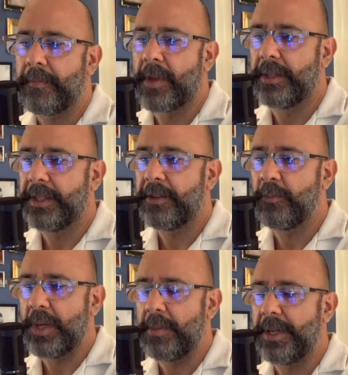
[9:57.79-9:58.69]
a list of
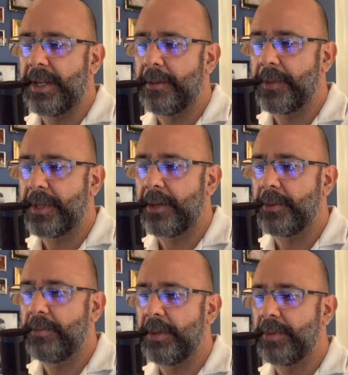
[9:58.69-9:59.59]
baby names that
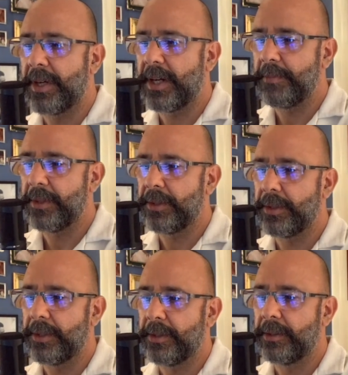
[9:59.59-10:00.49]
would be
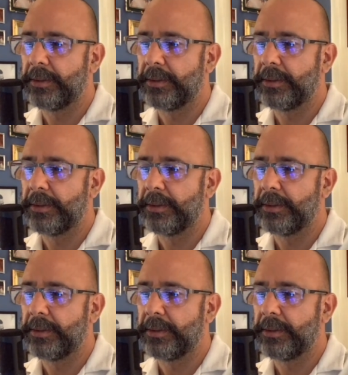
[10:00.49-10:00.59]
popular